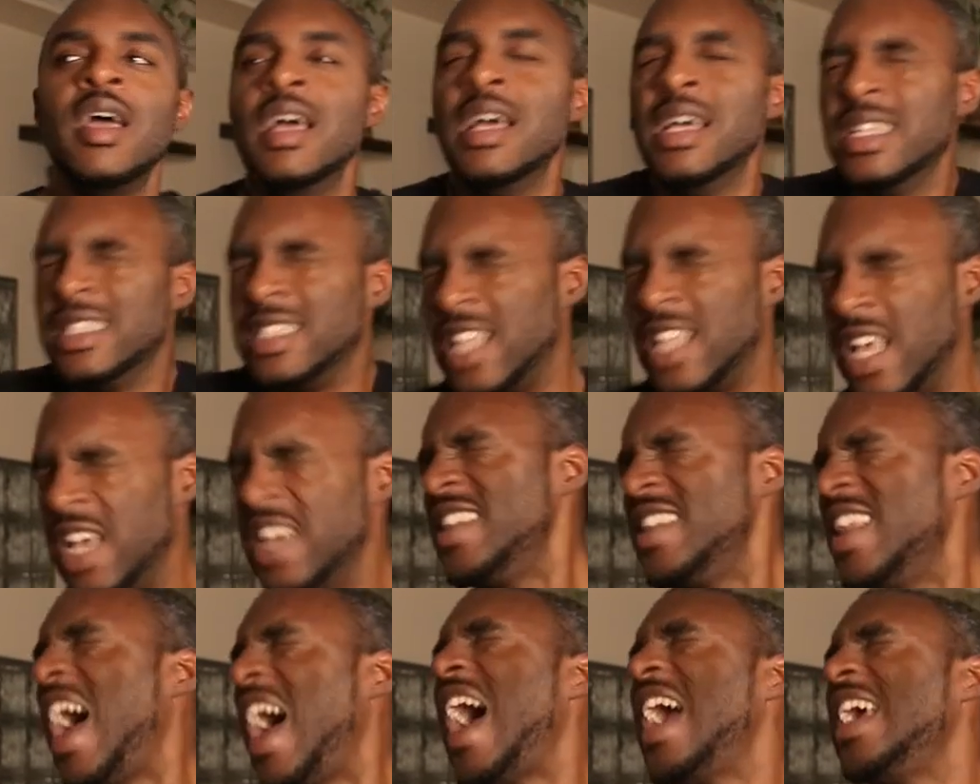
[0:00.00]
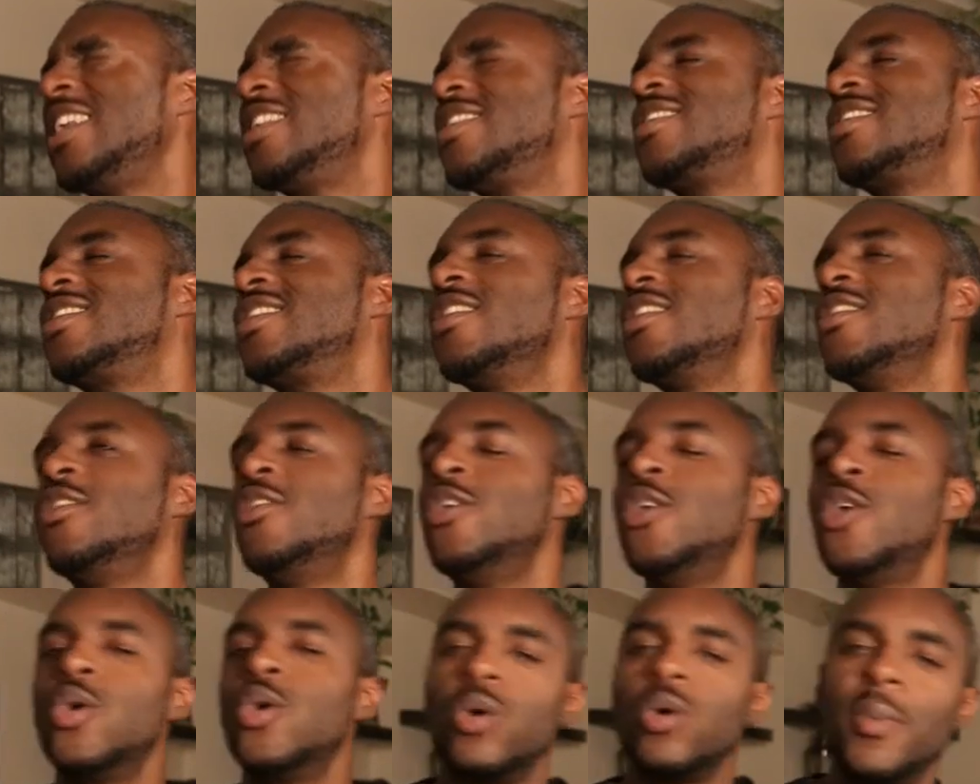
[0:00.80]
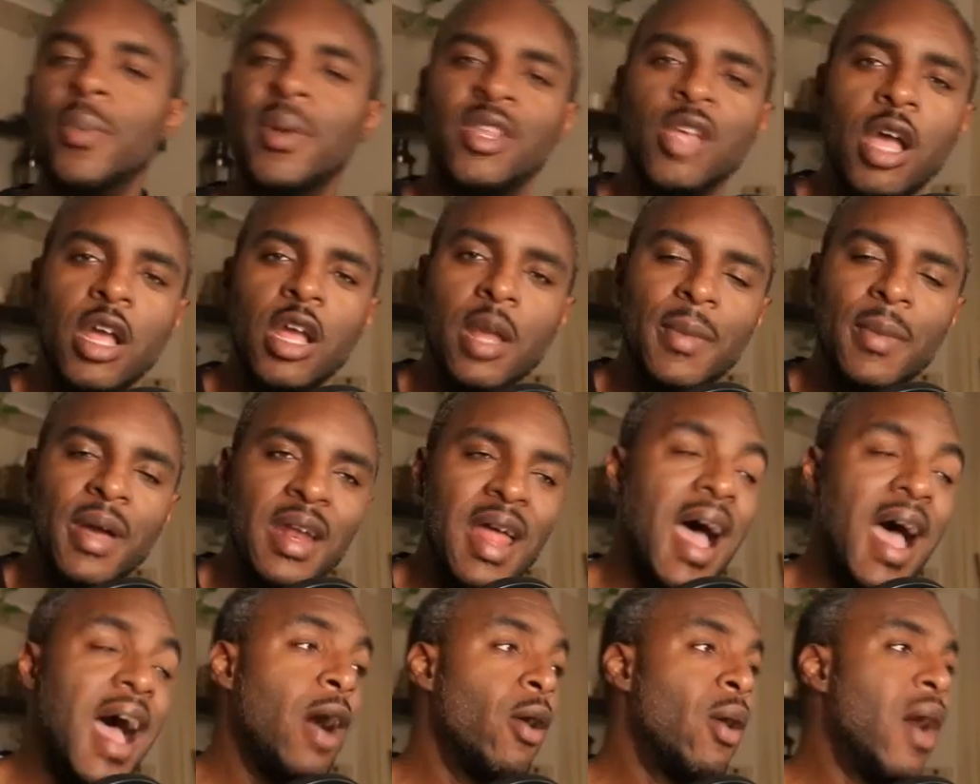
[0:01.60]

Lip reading: Tonight, we'll be talking about how